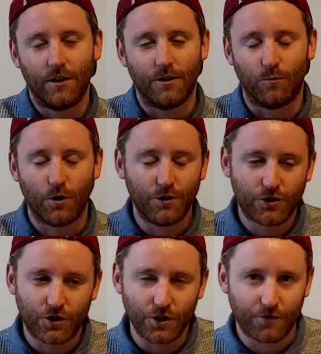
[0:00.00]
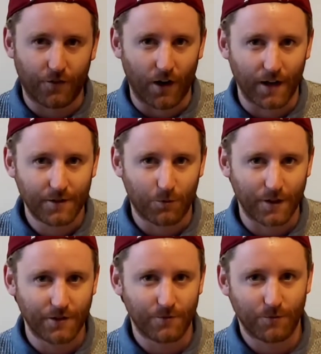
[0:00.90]
What you should find
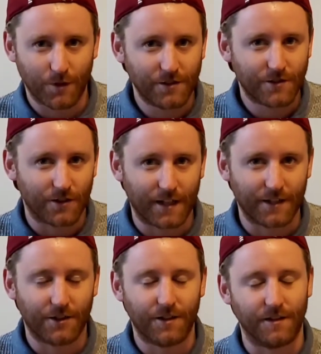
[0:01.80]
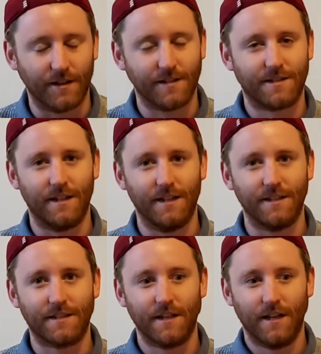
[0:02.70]
when you start getting good at this
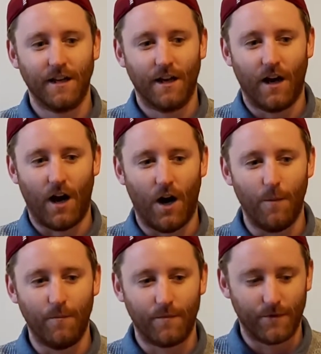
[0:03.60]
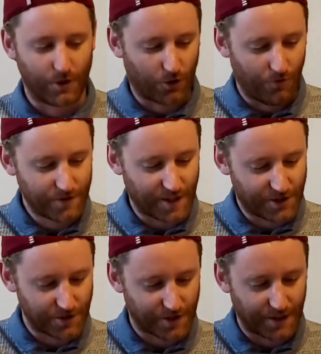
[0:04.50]
is the
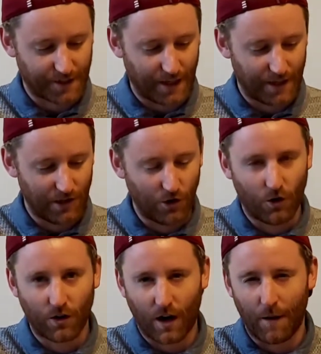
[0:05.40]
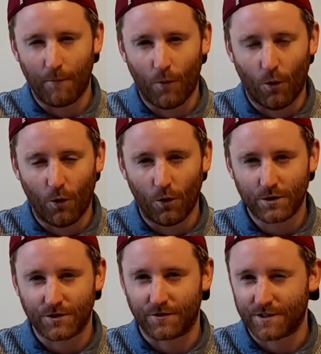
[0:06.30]
conversations are going to get longer and
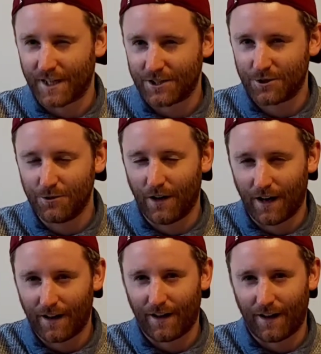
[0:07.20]
more sort of sexual,